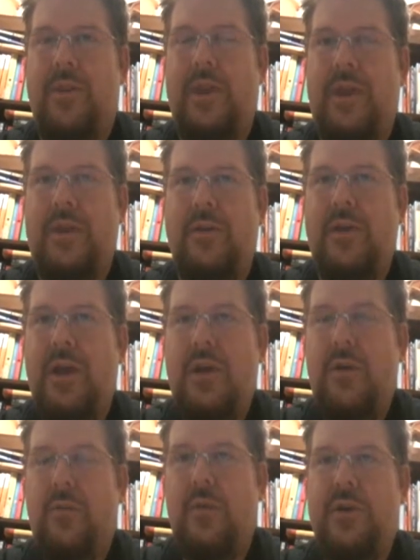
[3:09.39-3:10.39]
And
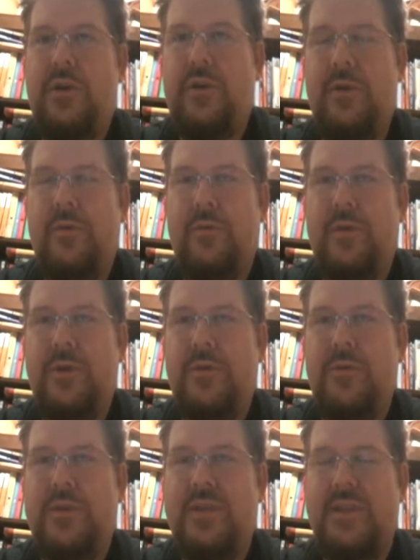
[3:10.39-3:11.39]
when
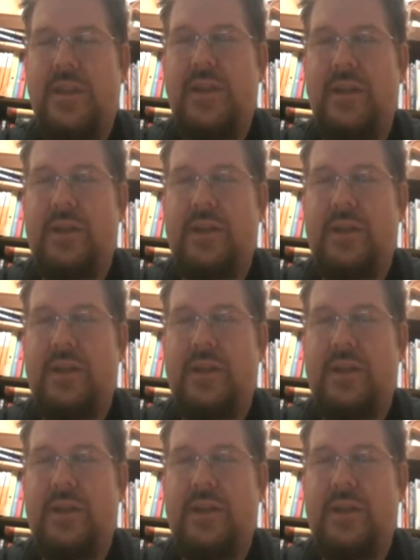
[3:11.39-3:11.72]
you see